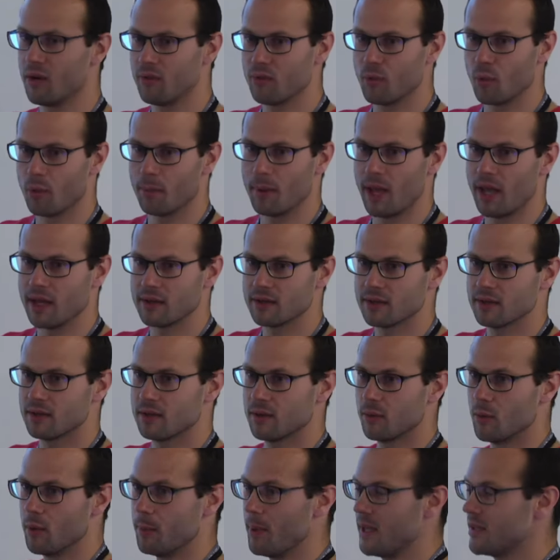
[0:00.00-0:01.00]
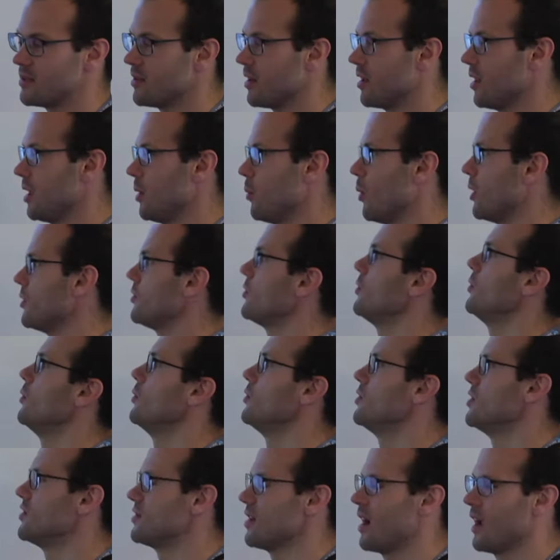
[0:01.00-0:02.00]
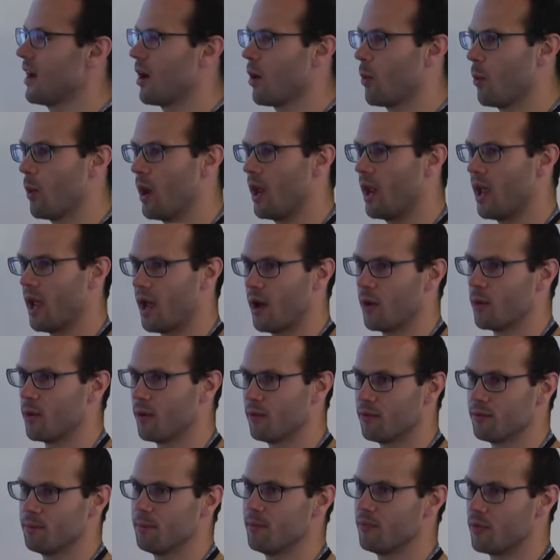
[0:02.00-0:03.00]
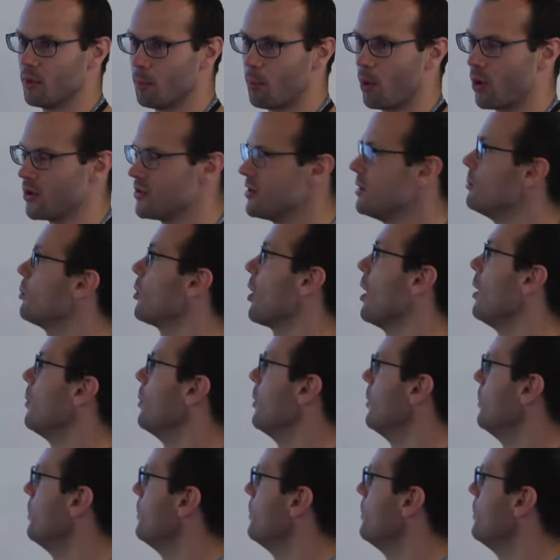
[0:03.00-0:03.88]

format. We basically want to design our way out of the parsing problem.